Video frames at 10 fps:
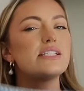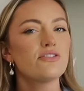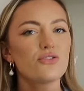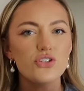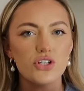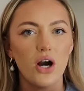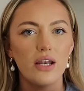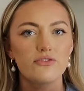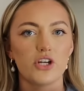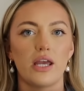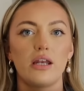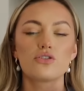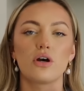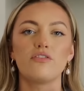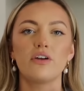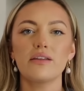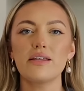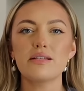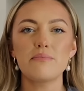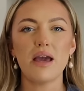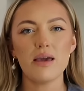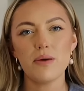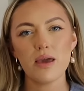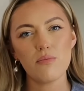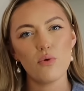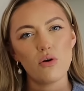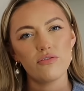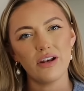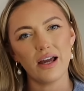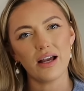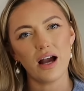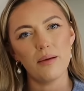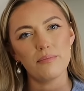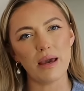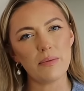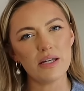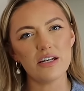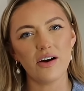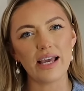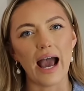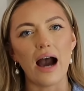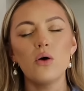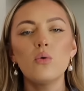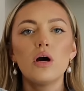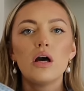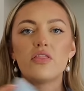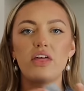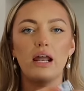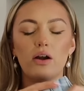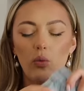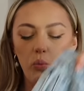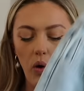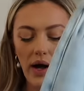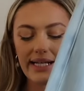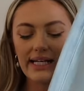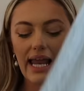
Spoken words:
a different style of jeans. So I feel like these are maybe more for like, maybe a night out. They're like a wide